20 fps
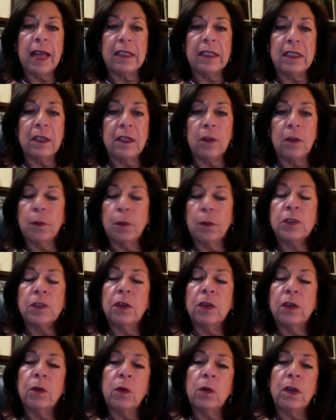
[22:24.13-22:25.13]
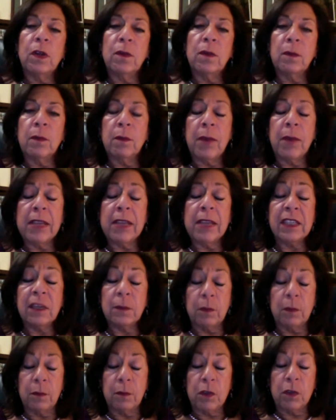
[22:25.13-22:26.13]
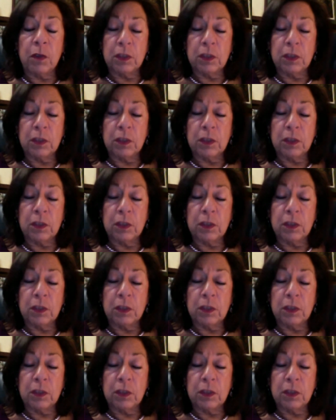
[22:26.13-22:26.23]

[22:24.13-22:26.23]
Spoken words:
You're pursuing one of the basic and most